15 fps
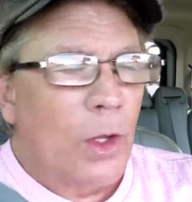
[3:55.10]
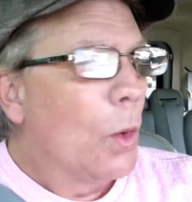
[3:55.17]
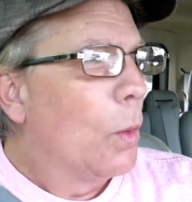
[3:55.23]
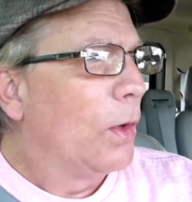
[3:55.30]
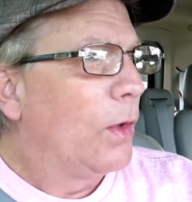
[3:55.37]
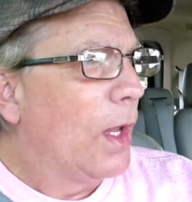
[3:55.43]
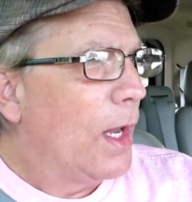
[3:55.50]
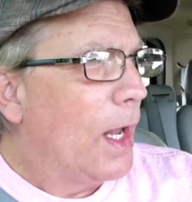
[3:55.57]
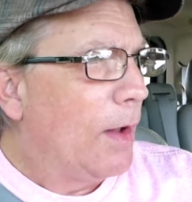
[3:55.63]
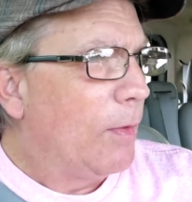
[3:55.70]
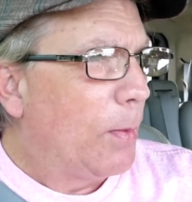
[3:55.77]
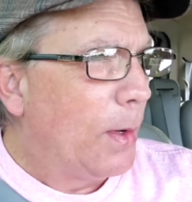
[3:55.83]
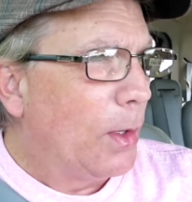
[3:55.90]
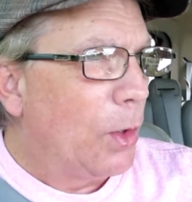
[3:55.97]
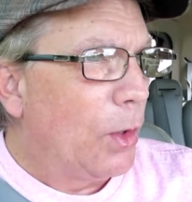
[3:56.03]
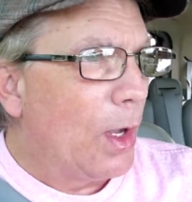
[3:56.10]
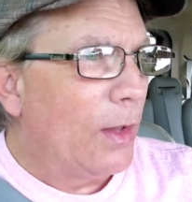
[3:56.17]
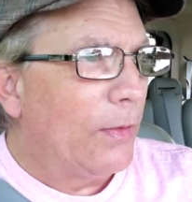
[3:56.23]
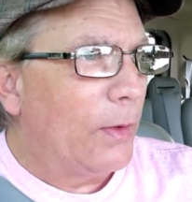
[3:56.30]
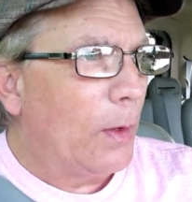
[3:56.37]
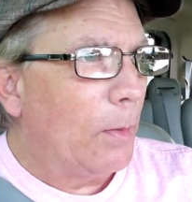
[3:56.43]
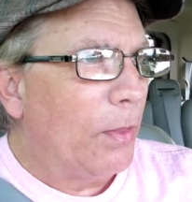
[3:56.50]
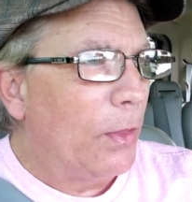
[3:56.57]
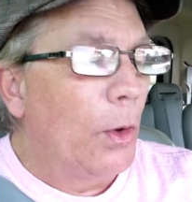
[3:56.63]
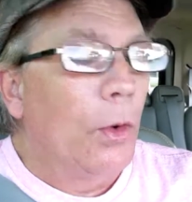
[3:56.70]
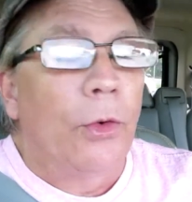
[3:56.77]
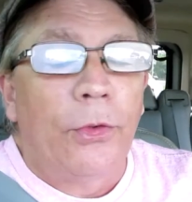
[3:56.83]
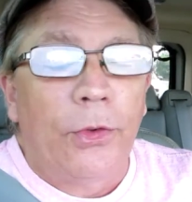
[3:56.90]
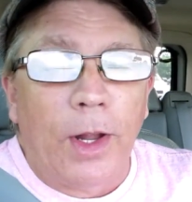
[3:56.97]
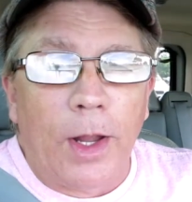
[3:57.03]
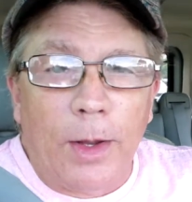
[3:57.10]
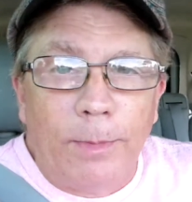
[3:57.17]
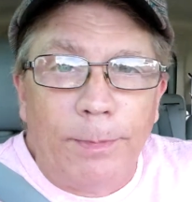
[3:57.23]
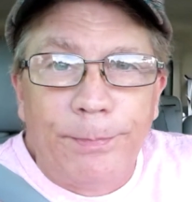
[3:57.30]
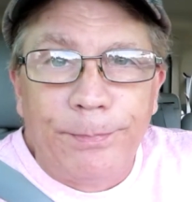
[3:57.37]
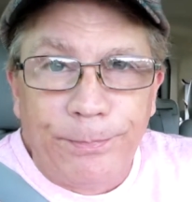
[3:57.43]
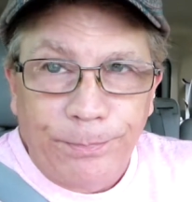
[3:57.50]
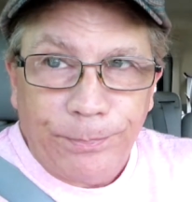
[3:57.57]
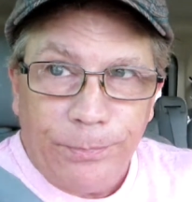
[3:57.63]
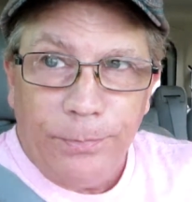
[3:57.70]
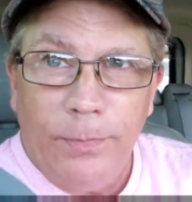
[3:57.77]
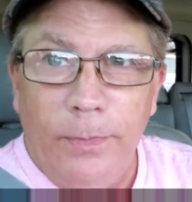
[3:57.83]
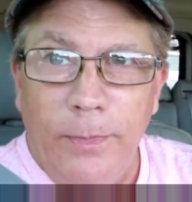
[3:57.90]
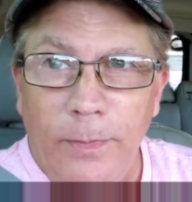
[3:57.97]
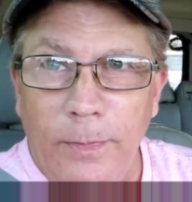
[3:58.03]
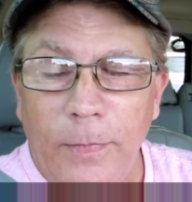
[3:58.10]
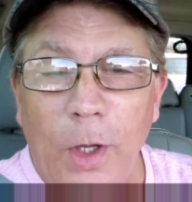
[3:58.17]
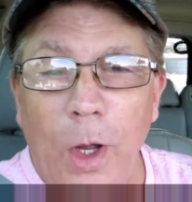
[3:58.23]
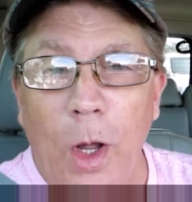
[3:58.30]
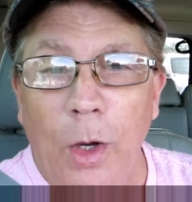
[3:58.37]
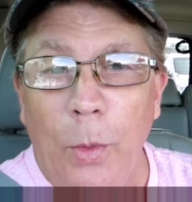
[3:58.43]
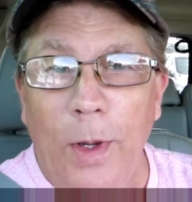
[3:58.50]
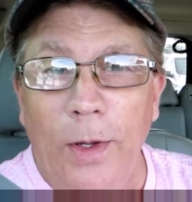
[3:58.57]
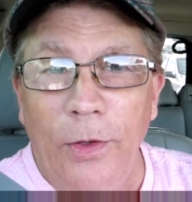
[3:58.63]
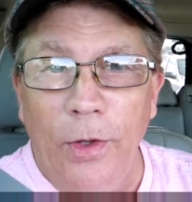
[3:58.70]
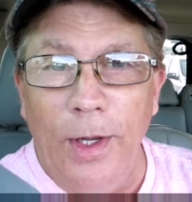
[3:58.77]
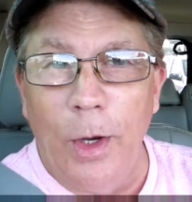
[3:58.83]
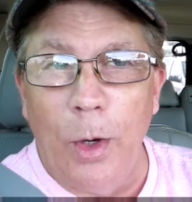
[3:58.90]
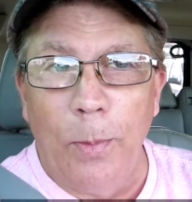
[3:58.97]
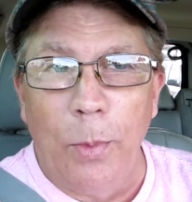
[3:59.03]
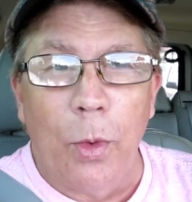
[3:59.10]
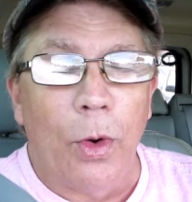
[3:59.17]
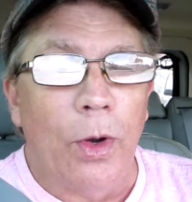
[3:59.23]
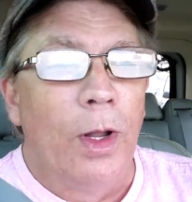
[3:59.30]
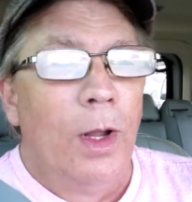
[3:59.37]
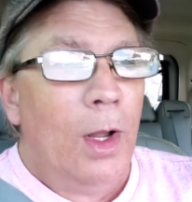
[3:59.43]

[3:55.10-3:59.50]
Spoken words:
what day did I have to pick you guys up? Thursday, on the way to the airport.